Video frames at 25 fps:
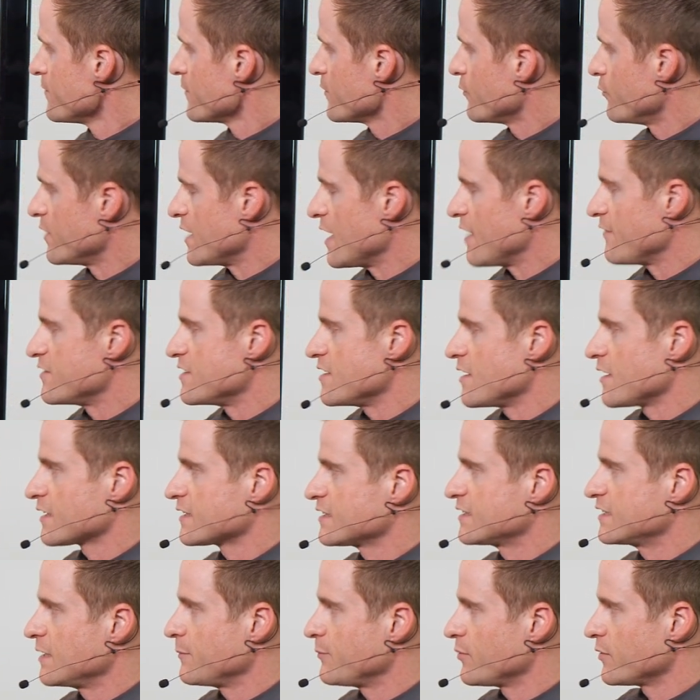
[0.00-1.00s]
we have the
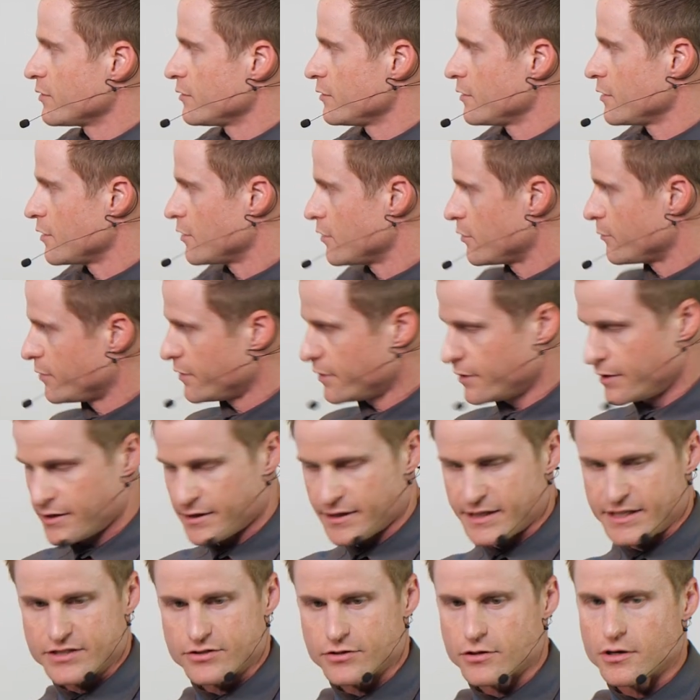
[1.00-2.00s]
occipital lobe.
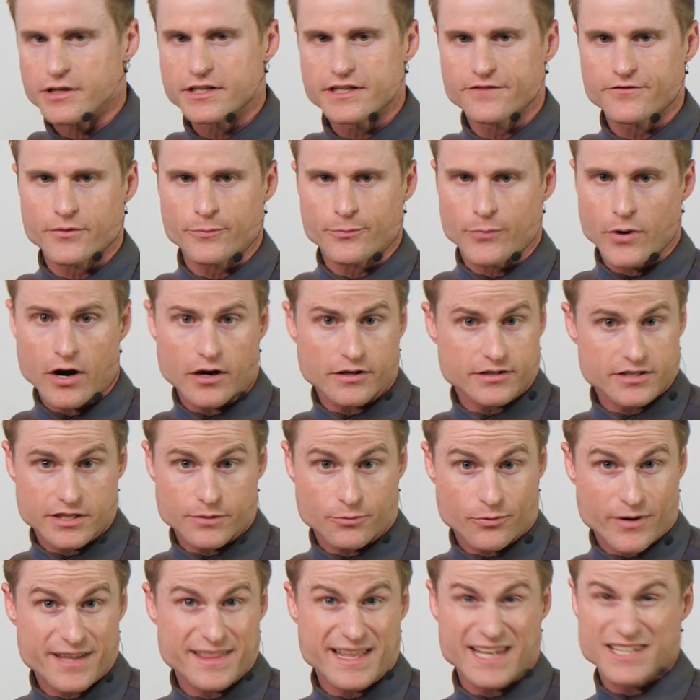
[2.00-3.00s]
These are all different parts of the
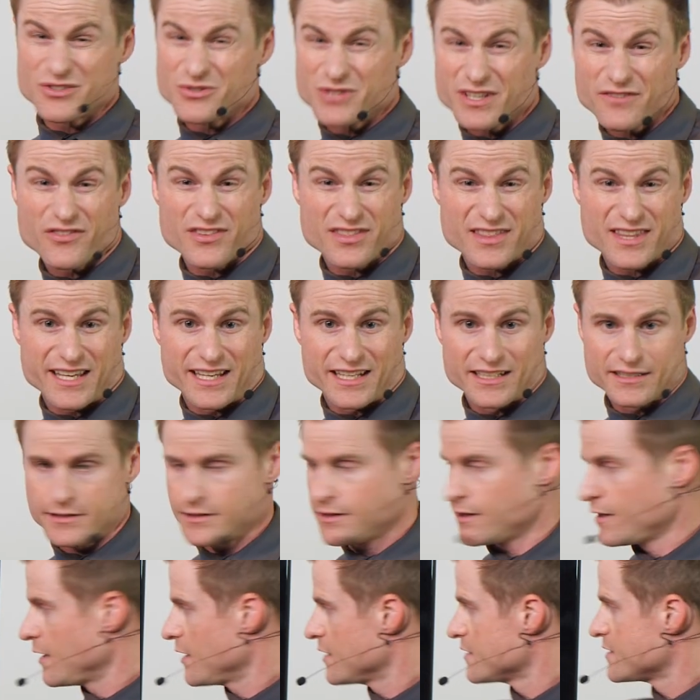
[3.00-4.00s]
brain that do different things.
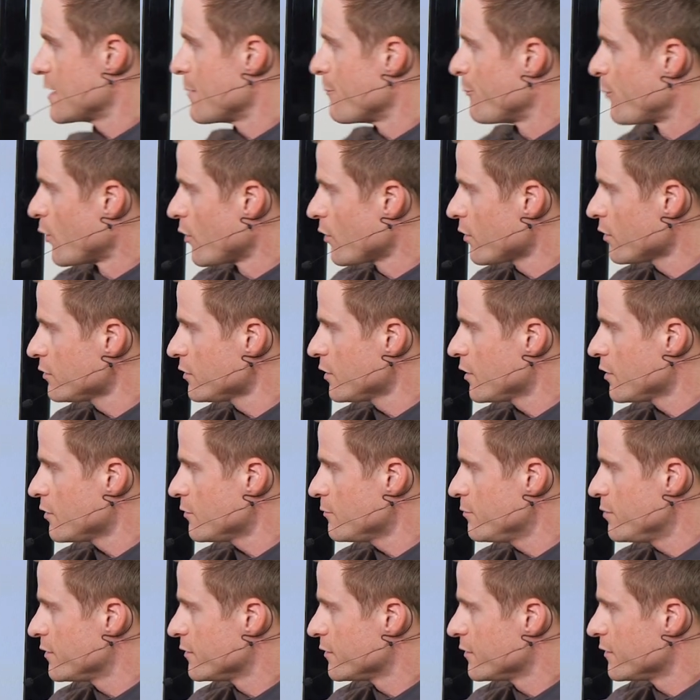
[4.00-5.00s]
Temporal
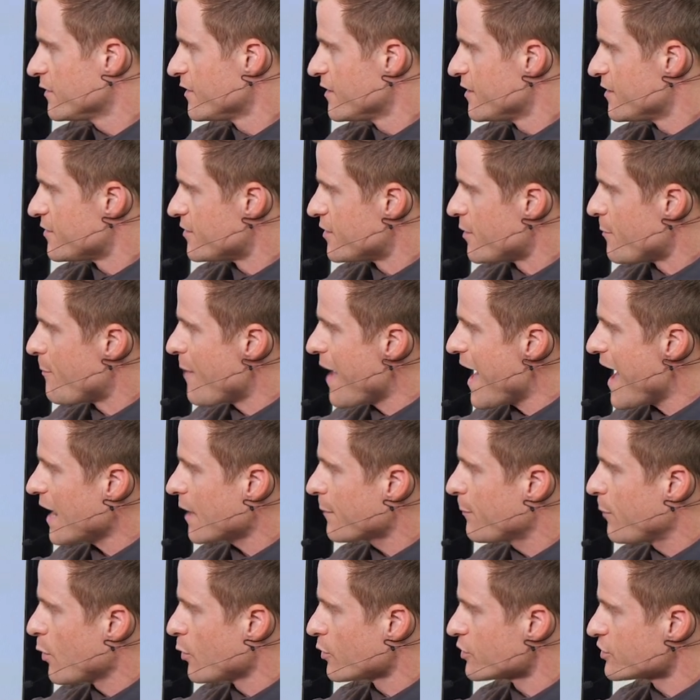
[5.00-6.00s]
lobe, the
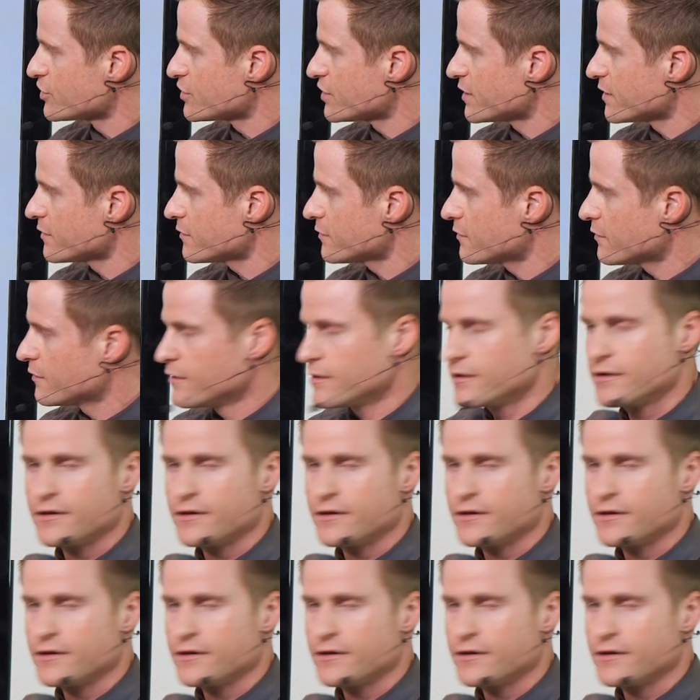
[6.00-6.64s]
back portion,